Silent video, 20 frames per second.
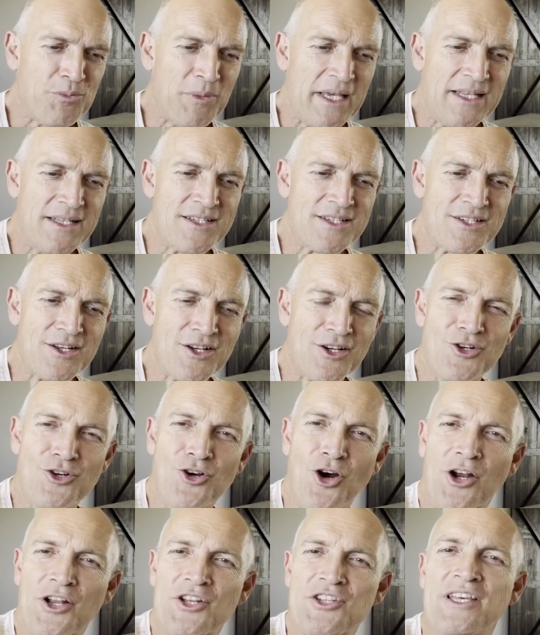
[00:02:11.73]
means
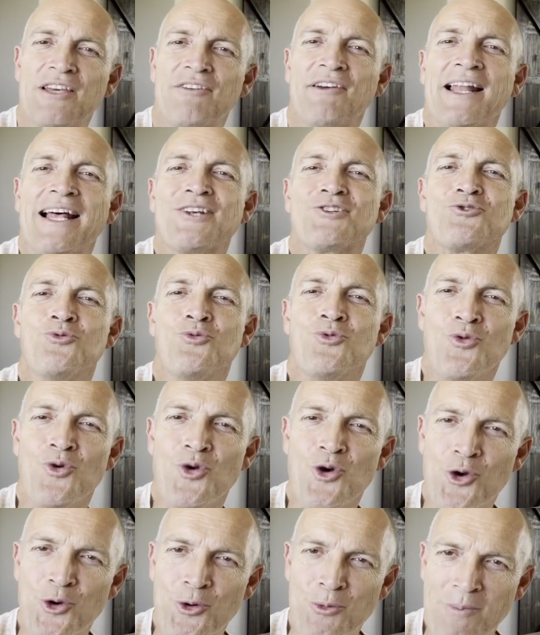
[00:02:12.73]
God has given us
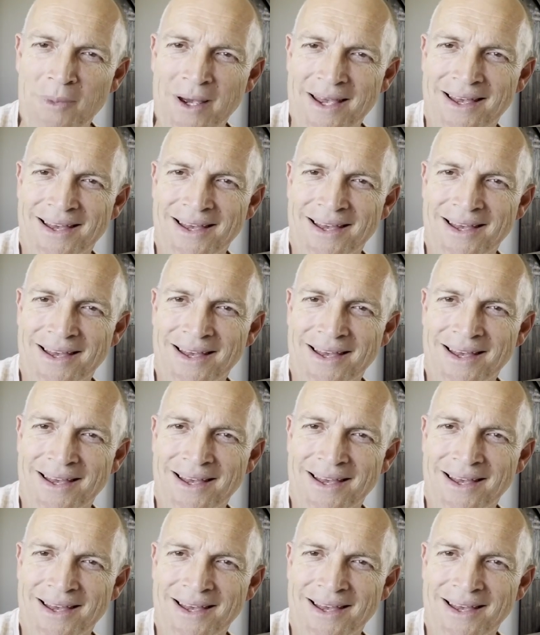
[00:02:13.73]
room.